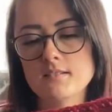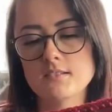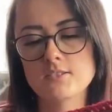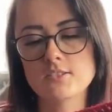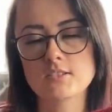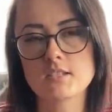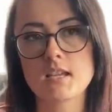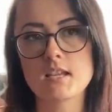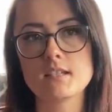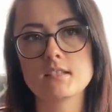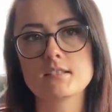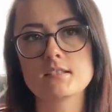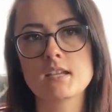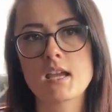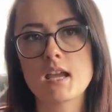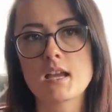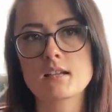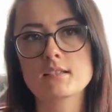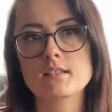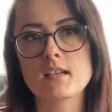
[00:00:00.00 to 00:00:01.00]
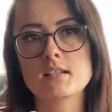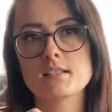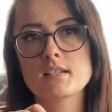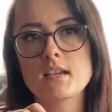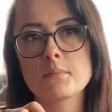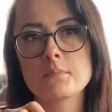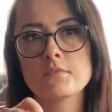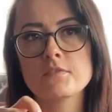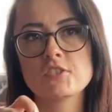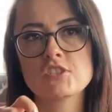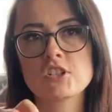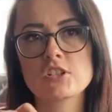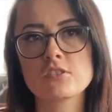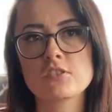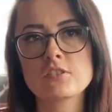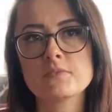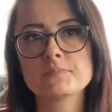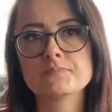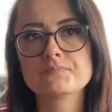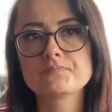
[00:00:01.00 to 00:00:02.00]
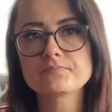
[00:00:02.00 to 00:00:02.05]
it just kind of stacks on top of each other.